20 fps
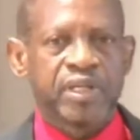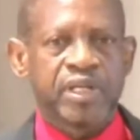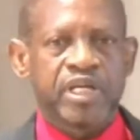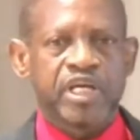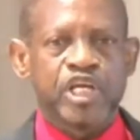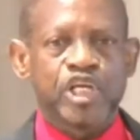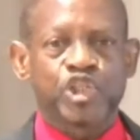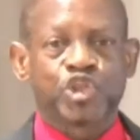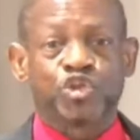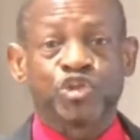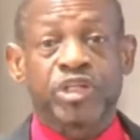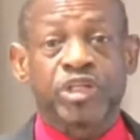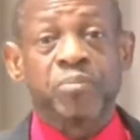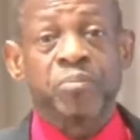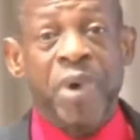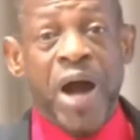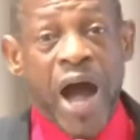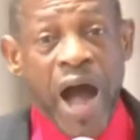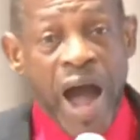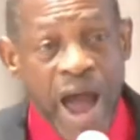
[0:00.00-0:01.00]
is to
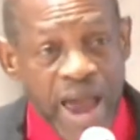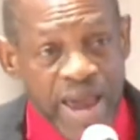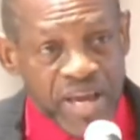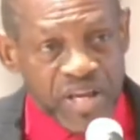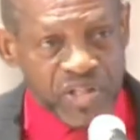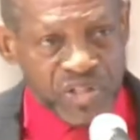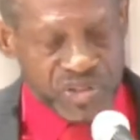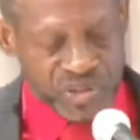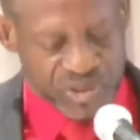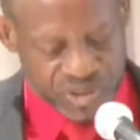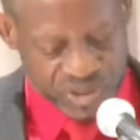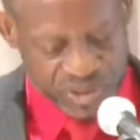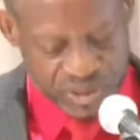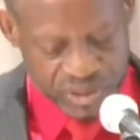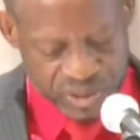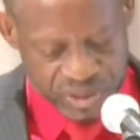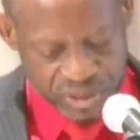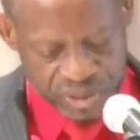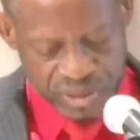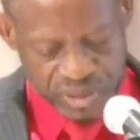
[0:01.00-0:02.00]

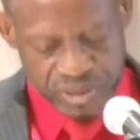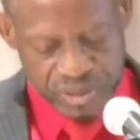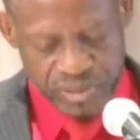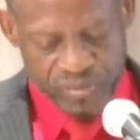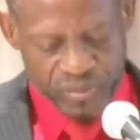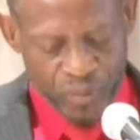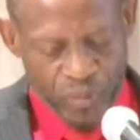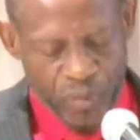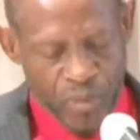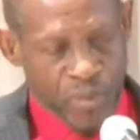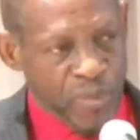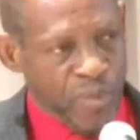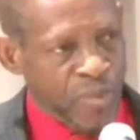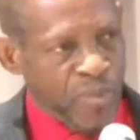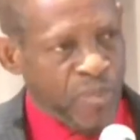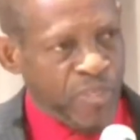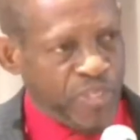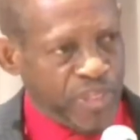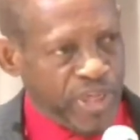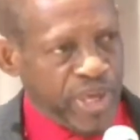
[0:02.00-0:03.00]
demise
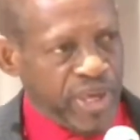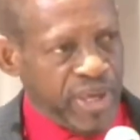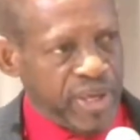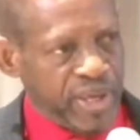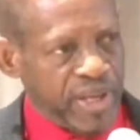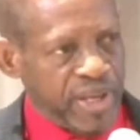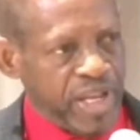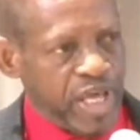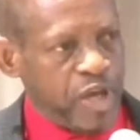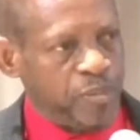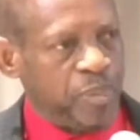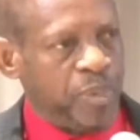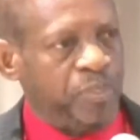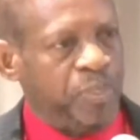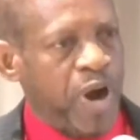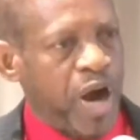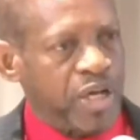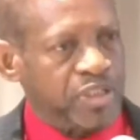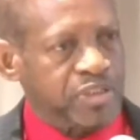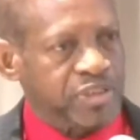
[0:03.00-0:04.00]
the Labour
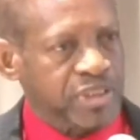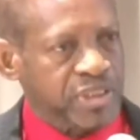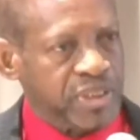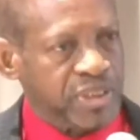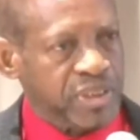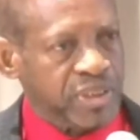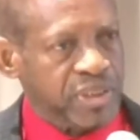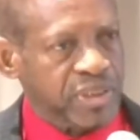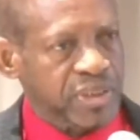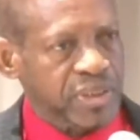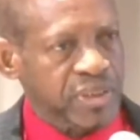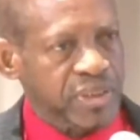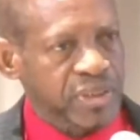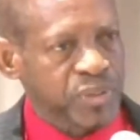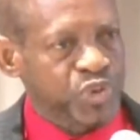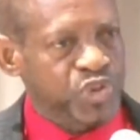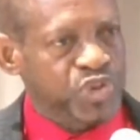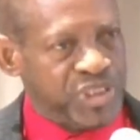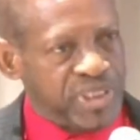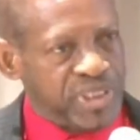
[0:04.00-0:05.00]
Party,
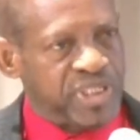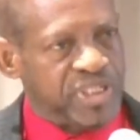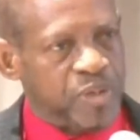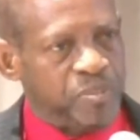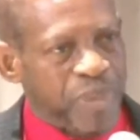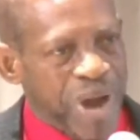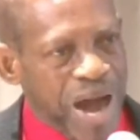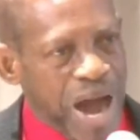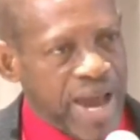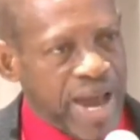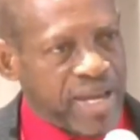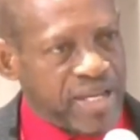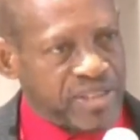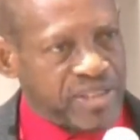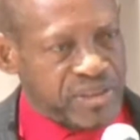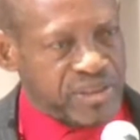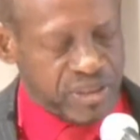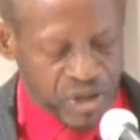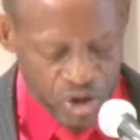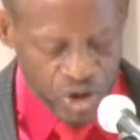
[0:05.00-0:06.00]
to see the
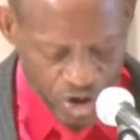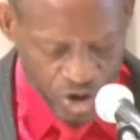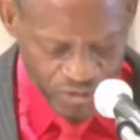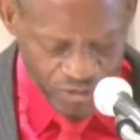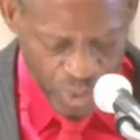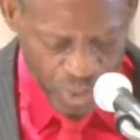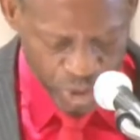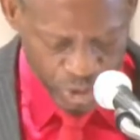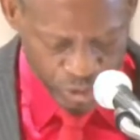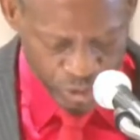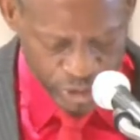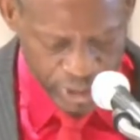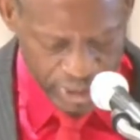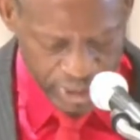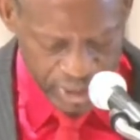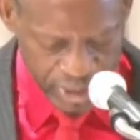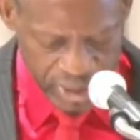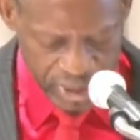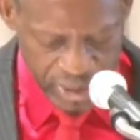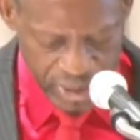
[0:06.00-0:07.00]
demise of our great
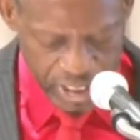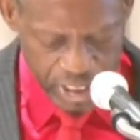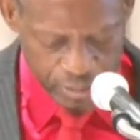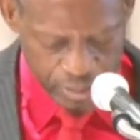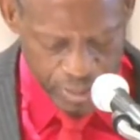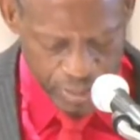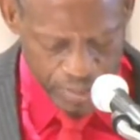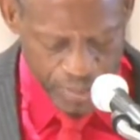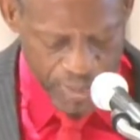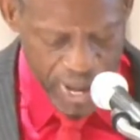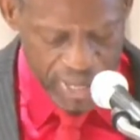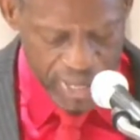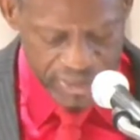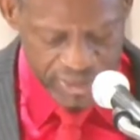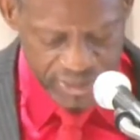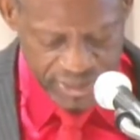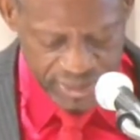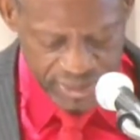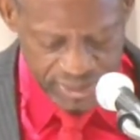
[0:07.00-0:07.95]
Labour Party.